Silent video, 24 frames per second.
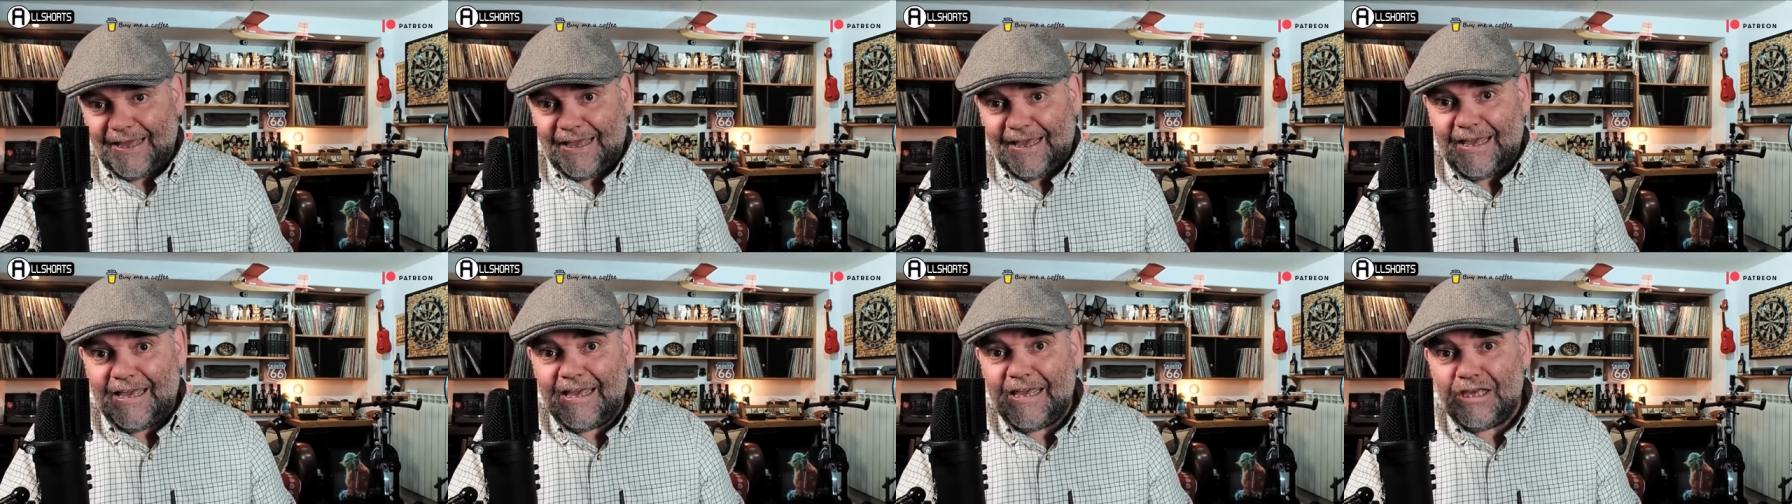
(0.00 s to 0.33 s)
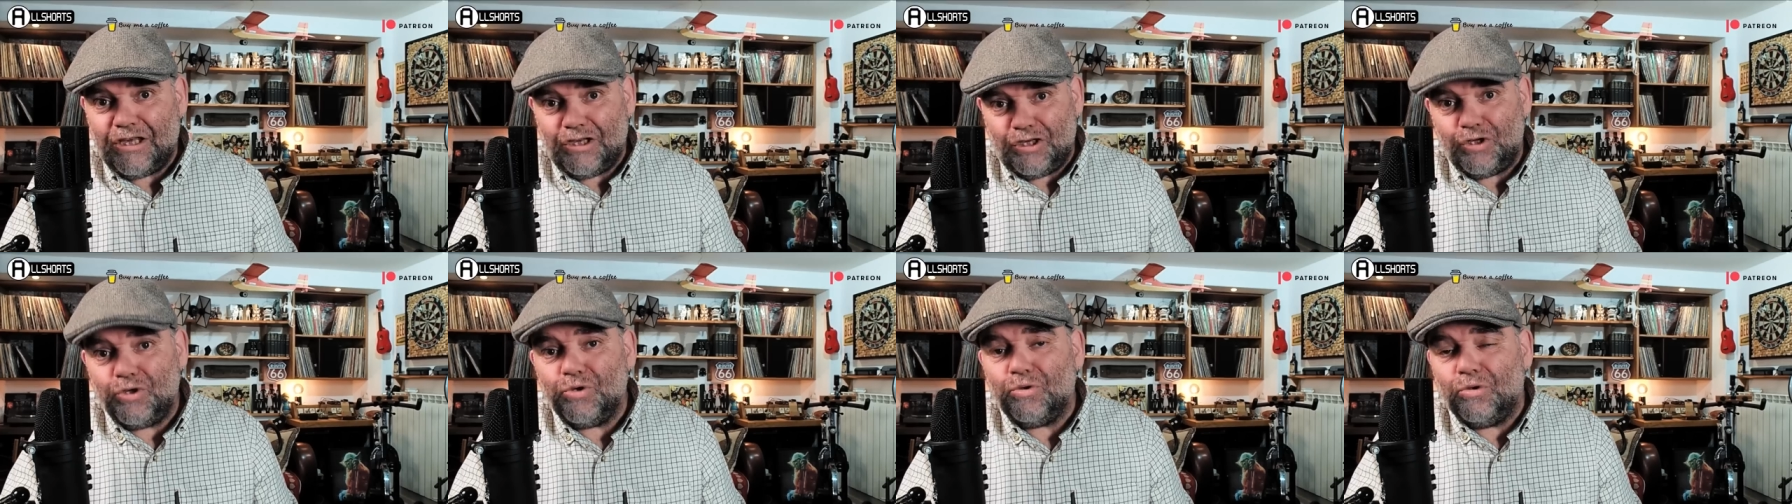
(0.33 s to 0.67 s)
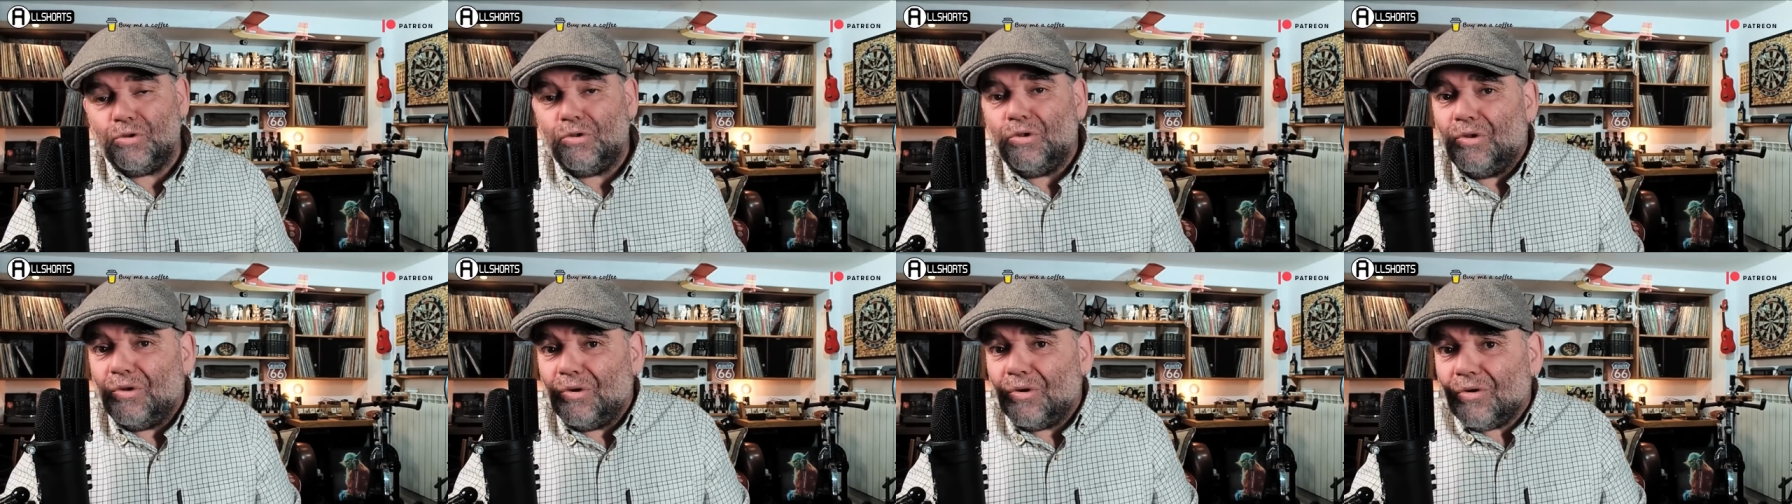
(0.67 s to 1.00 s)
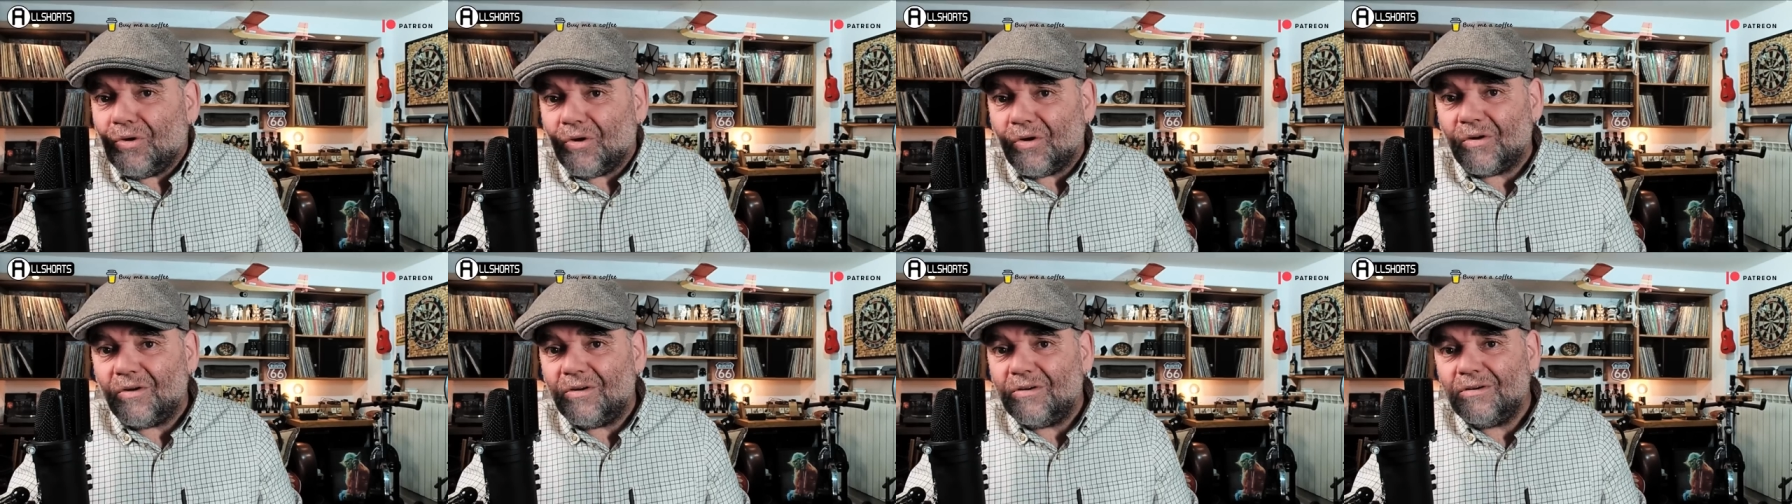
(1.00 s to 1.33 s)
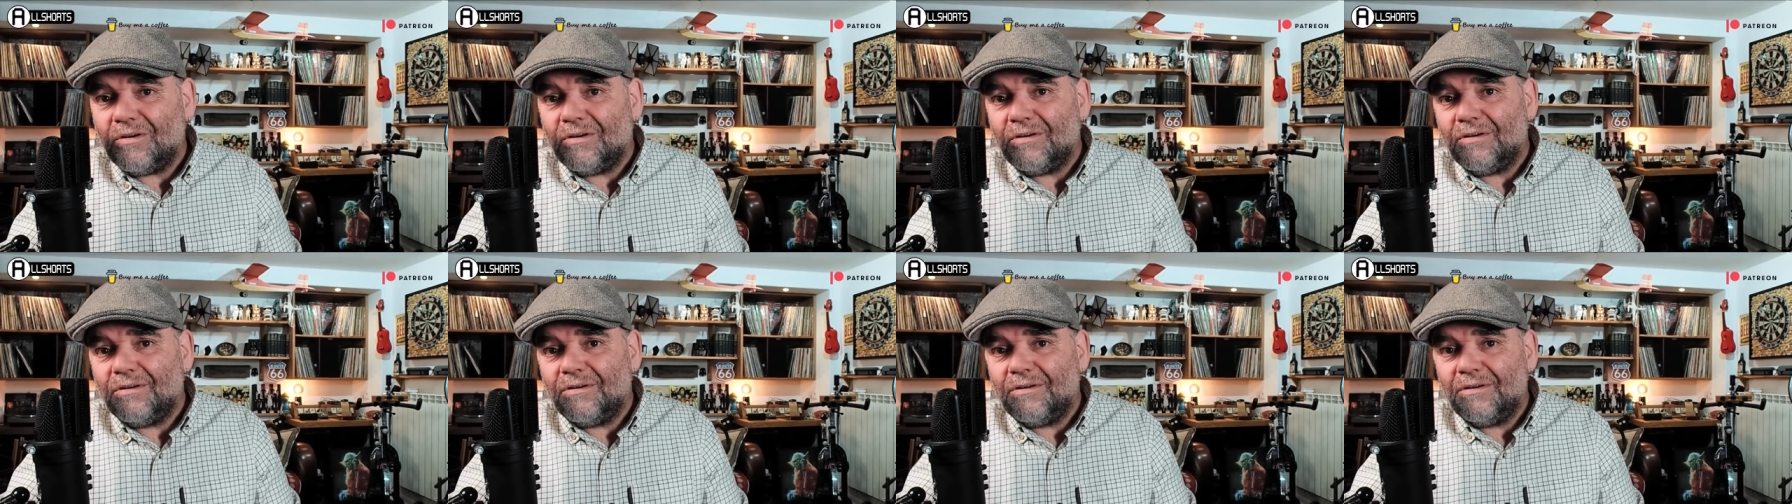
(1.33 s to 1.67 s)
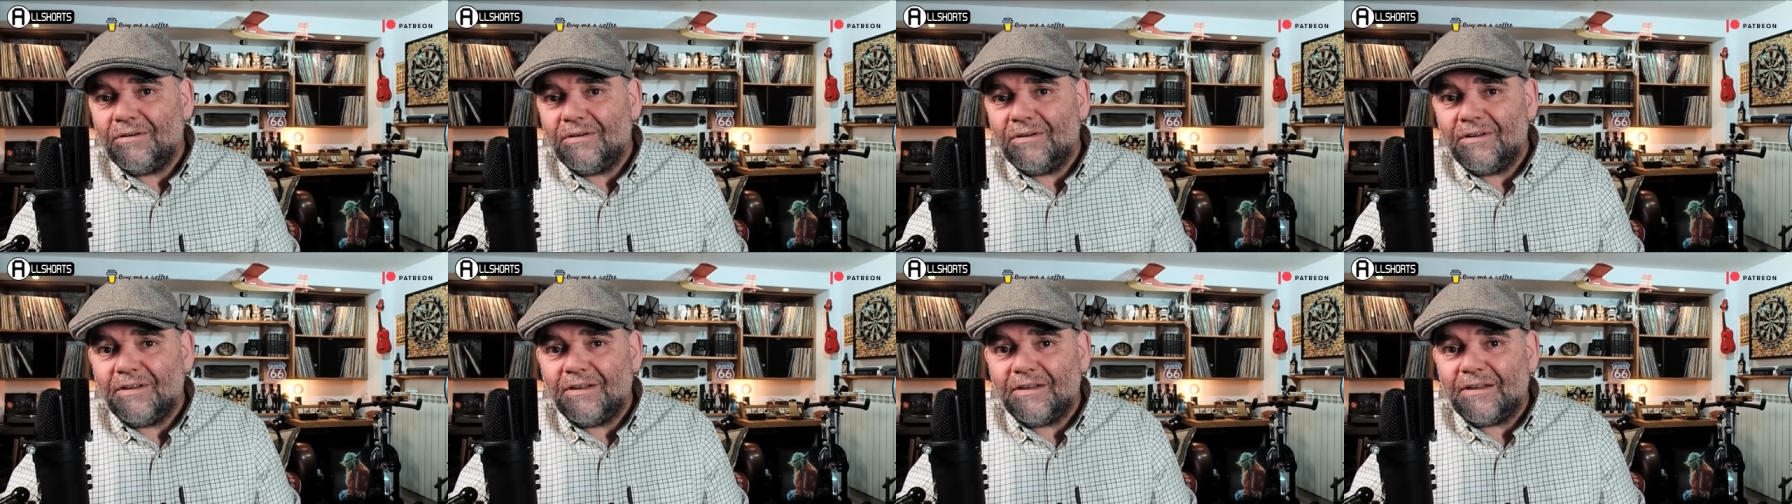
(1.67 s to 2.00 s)
EU law,
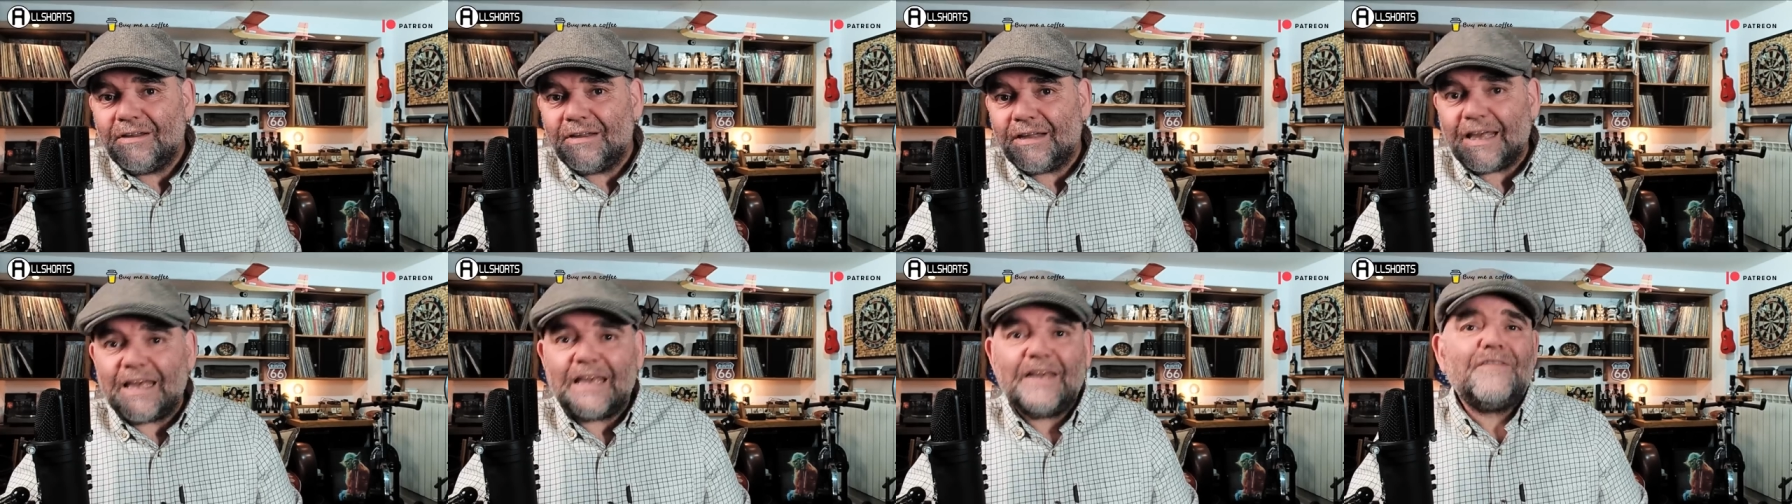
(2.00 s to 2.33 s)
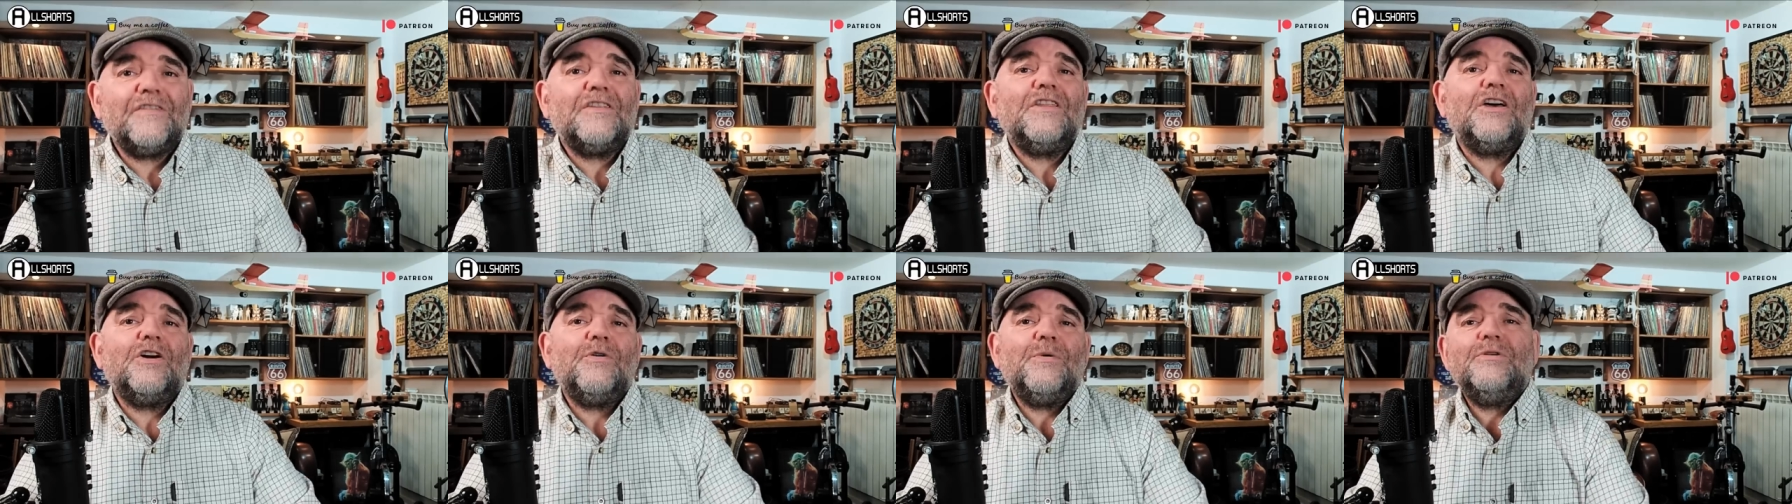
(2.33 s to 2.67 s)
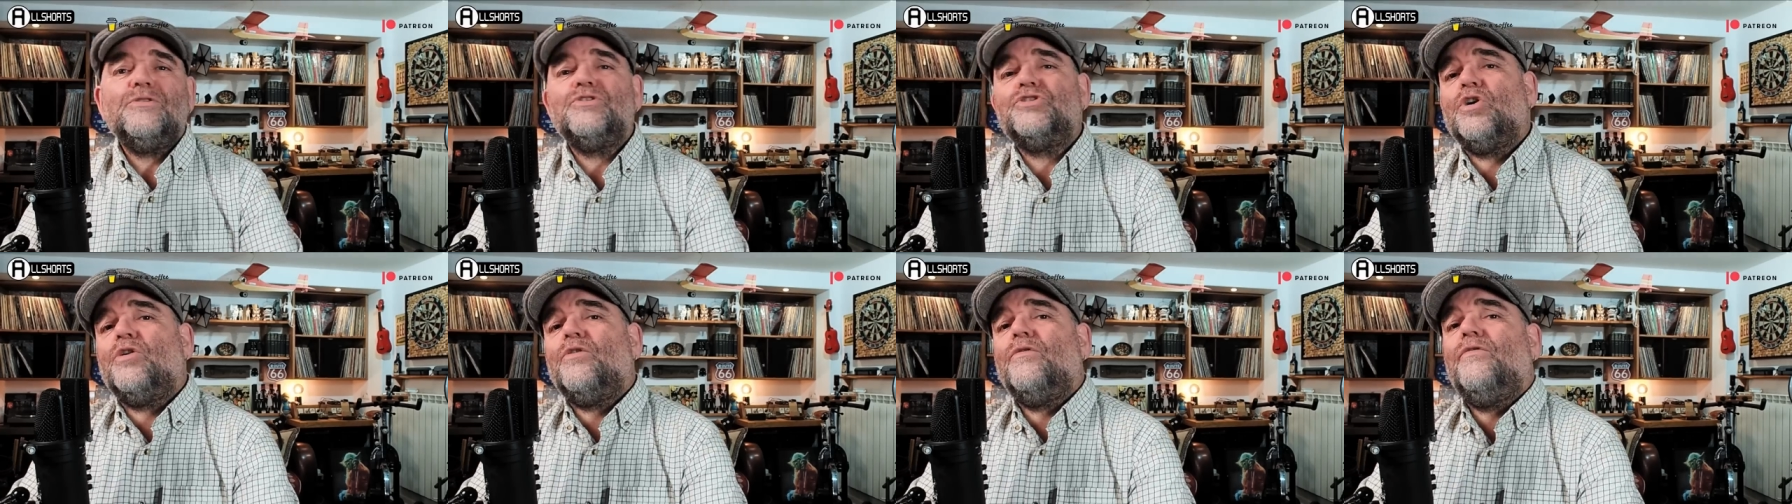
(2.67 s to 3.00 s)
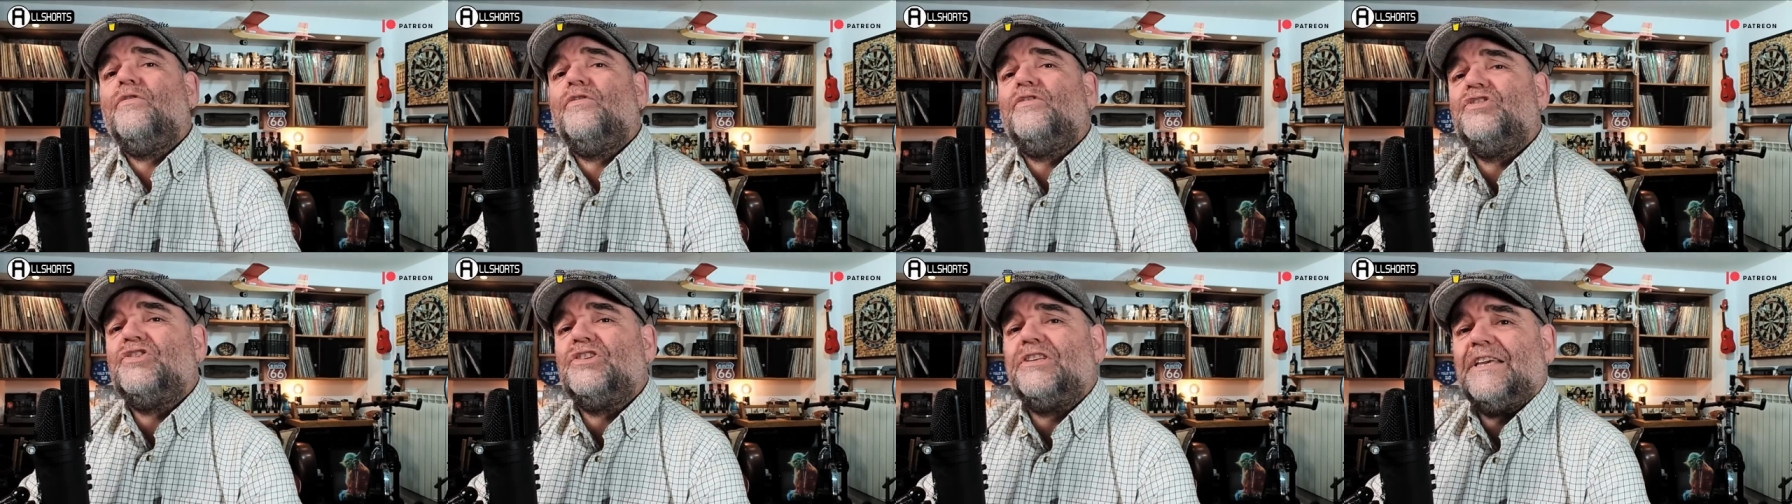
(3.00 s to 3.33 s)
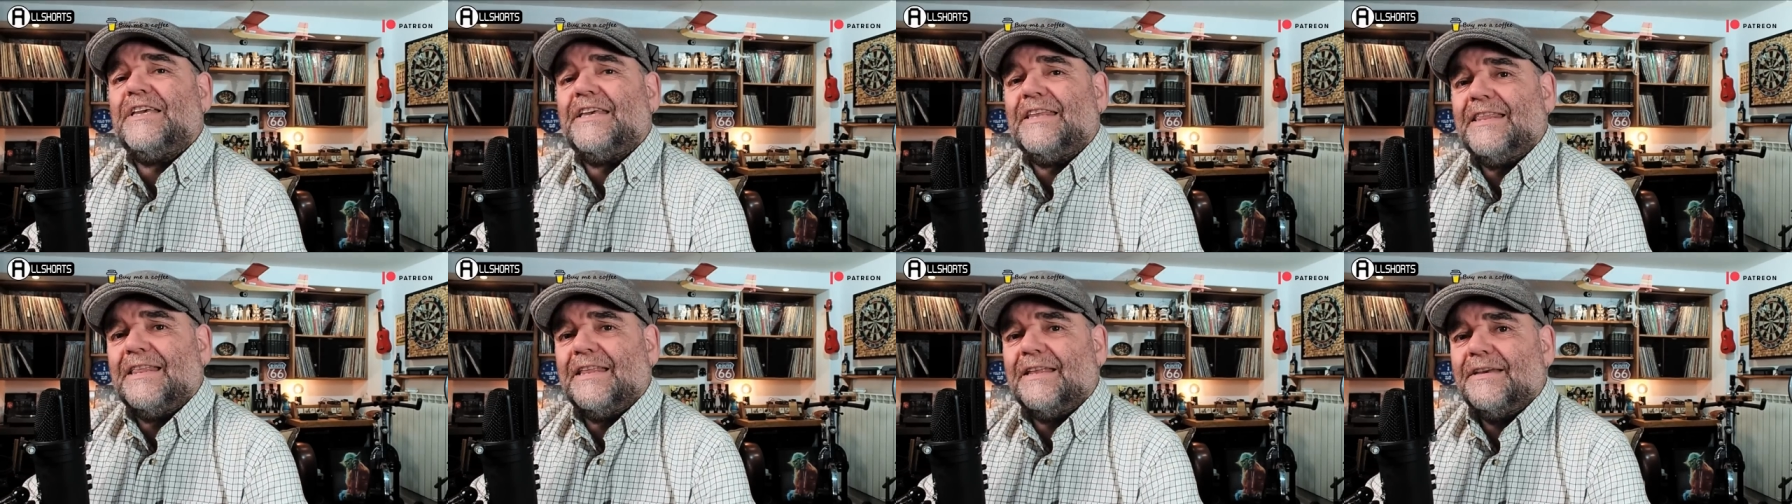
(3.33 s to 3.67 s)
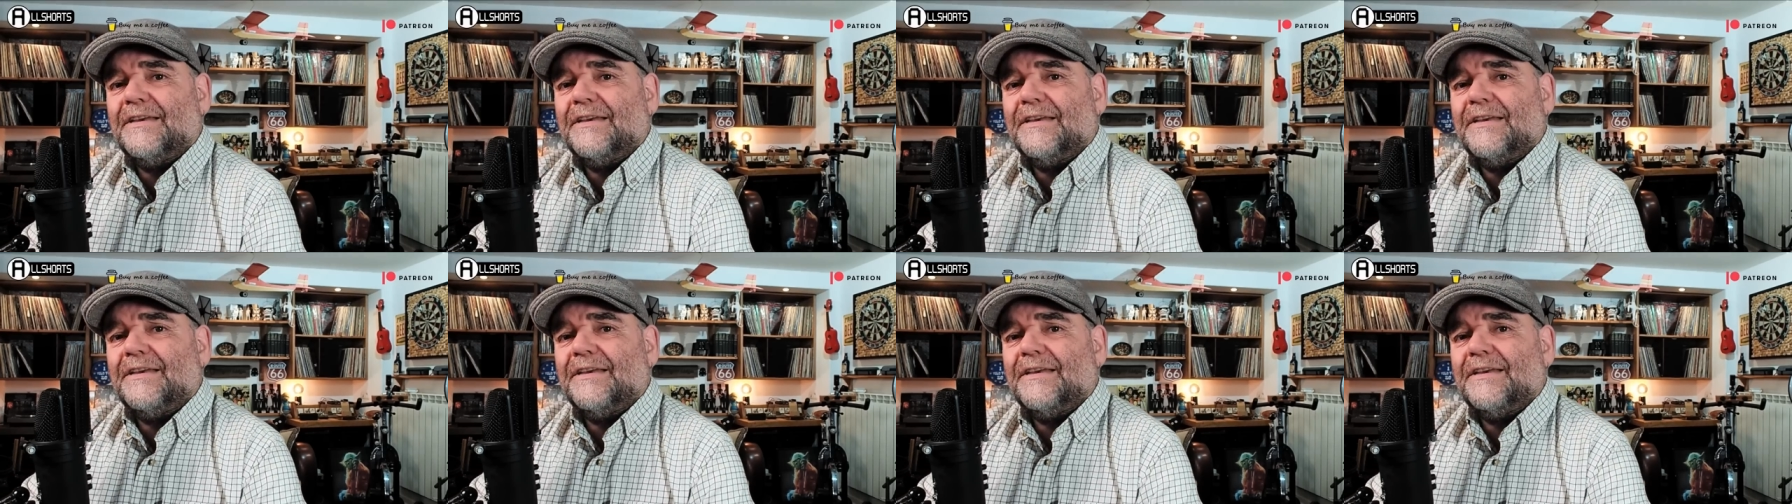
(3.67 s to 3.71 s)
even though it was obviously